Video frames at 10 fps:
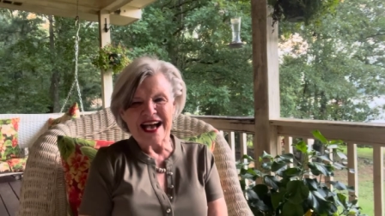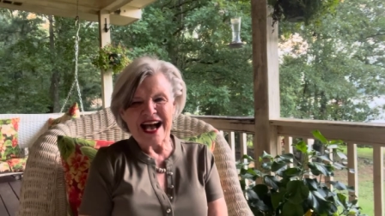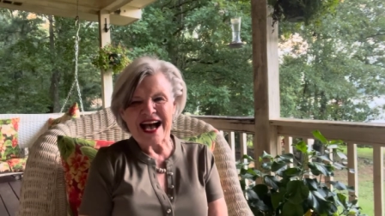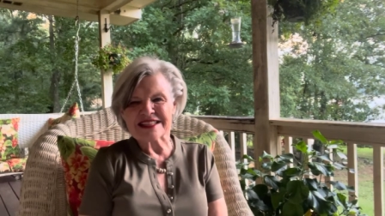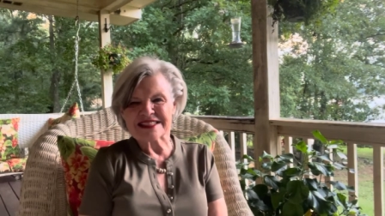
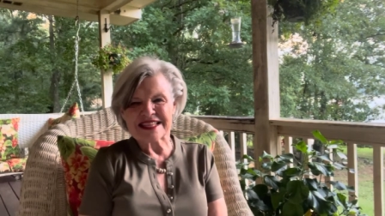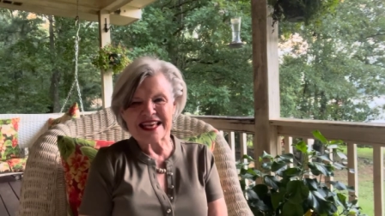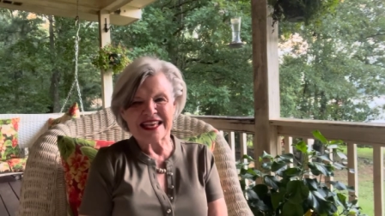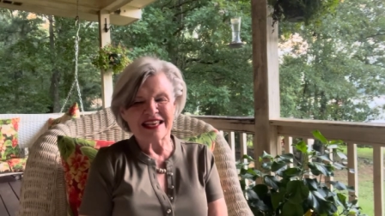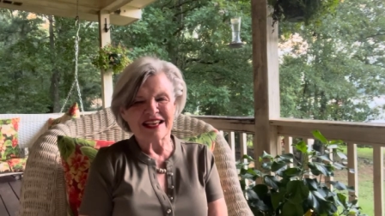I
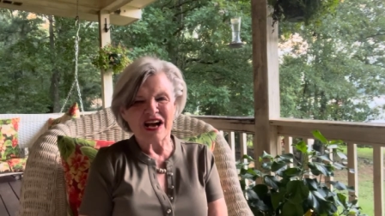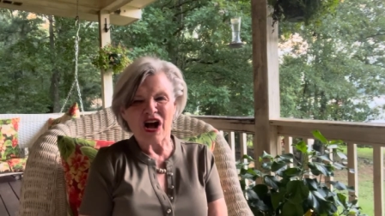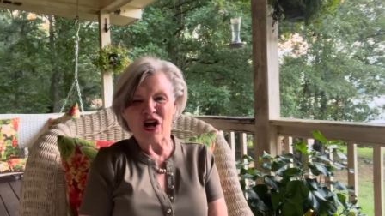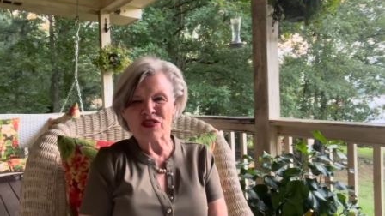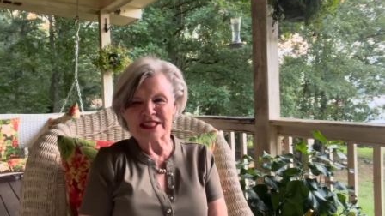say
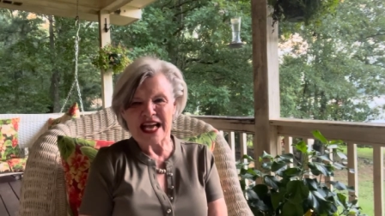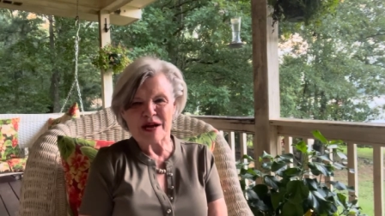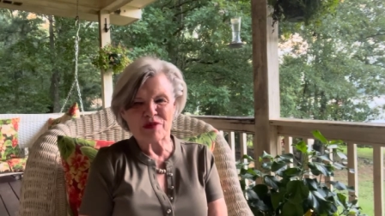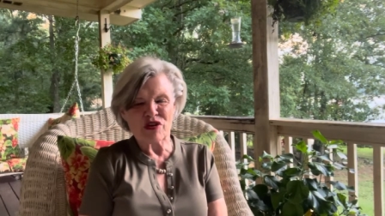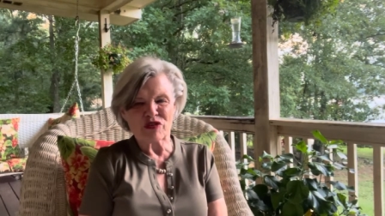all the
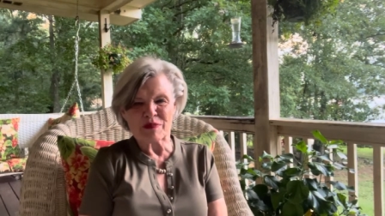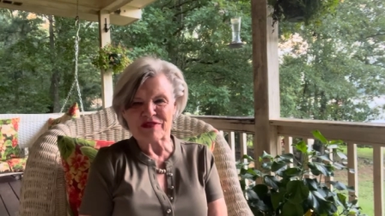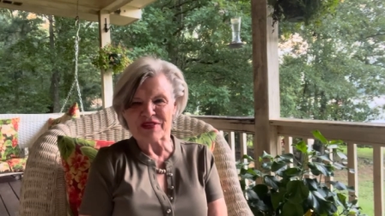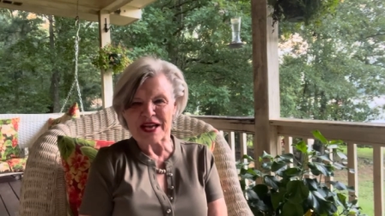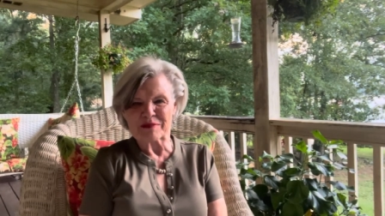time over my
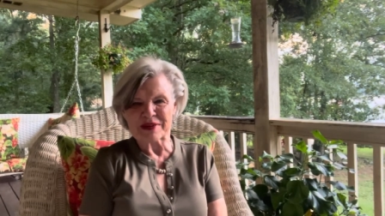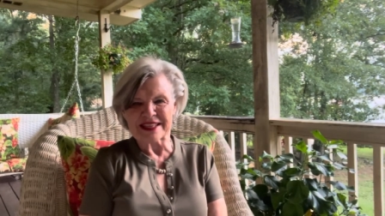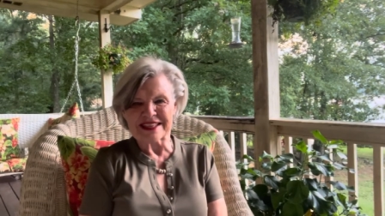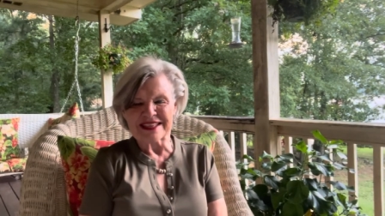family,